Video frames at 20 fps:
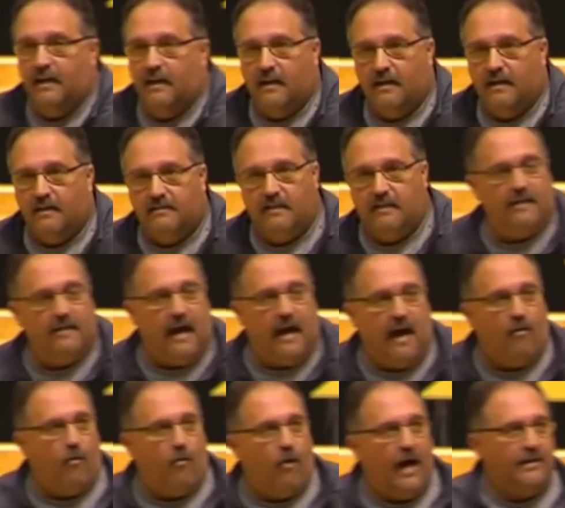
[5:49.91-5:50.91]
did
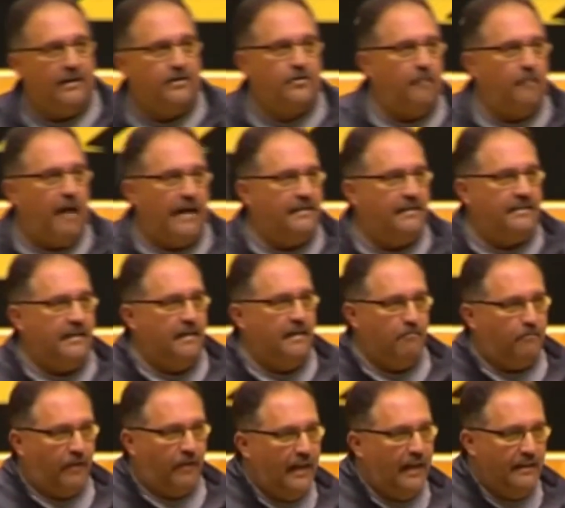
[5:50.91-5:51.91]
not watch my team
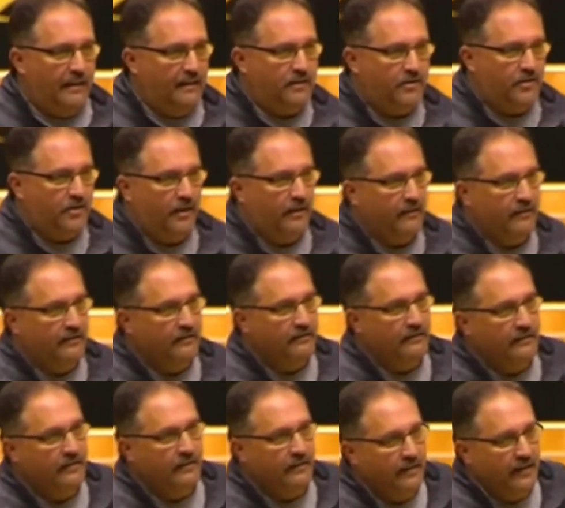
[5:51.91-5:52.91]
play this year
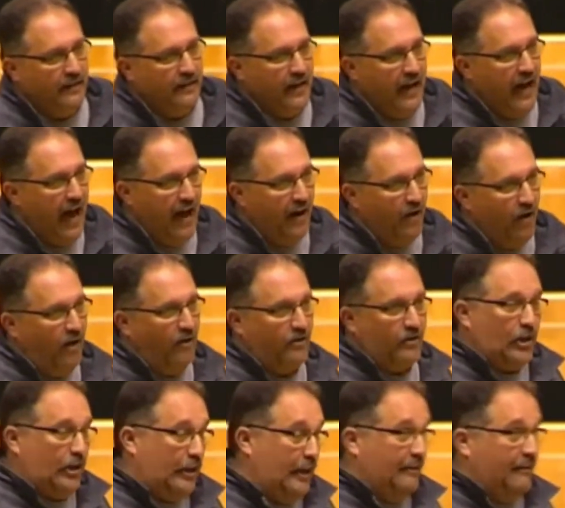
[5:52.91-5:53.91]
at all,
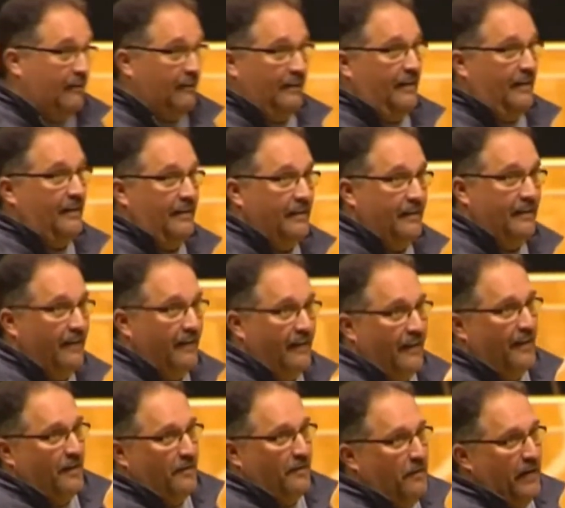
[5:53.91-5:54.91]
clearly.
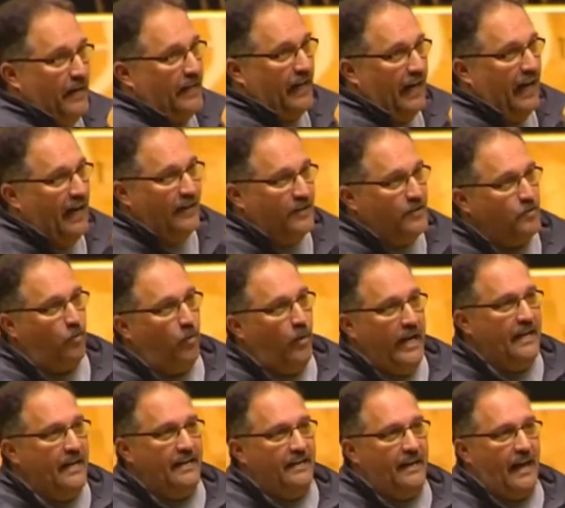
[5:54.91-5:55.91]
Because
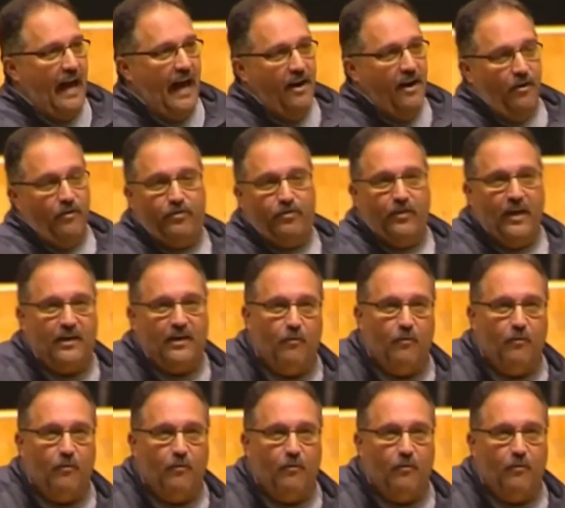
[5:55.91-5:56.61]
I don't think we